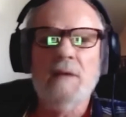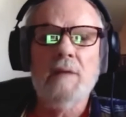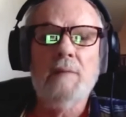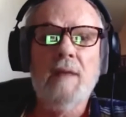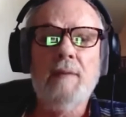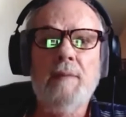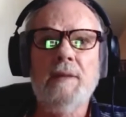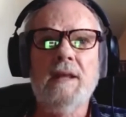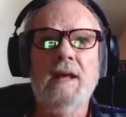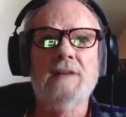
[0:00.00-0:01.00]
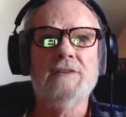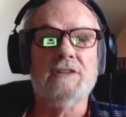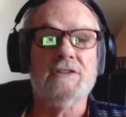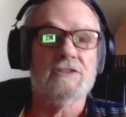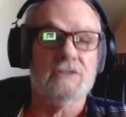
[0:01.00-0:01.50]
maybe because
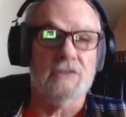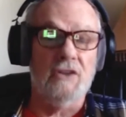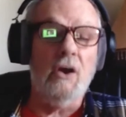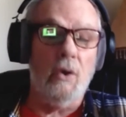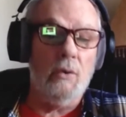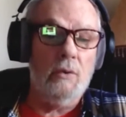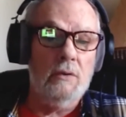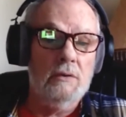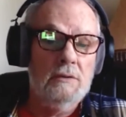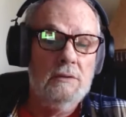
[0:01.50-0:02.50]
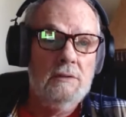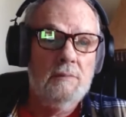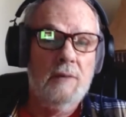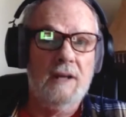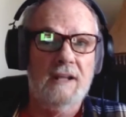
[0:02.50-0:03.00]
it's slow,
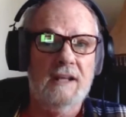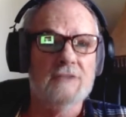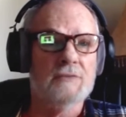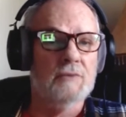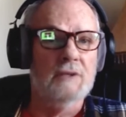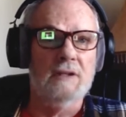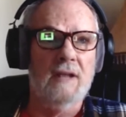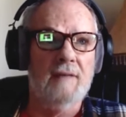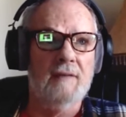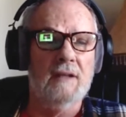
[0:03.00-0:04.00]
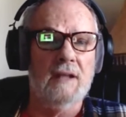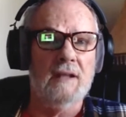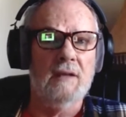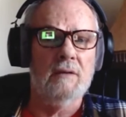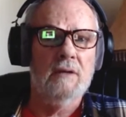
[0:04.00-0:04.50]
but yeah. it gets real heavy. Like
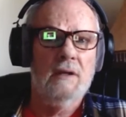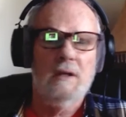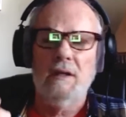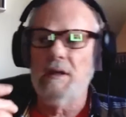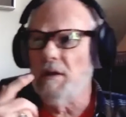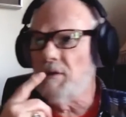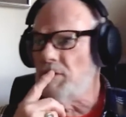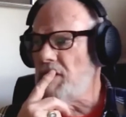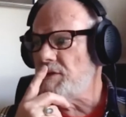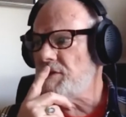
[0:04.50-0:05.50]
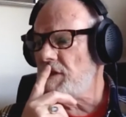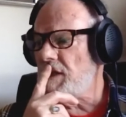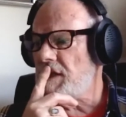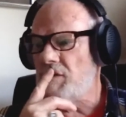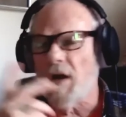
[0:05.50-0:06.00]
you you know, the lyrics are
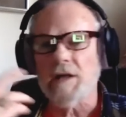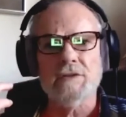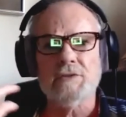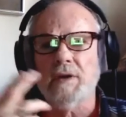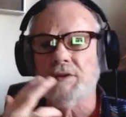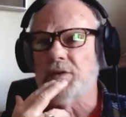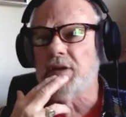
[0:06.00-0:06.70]
like he rocked his way through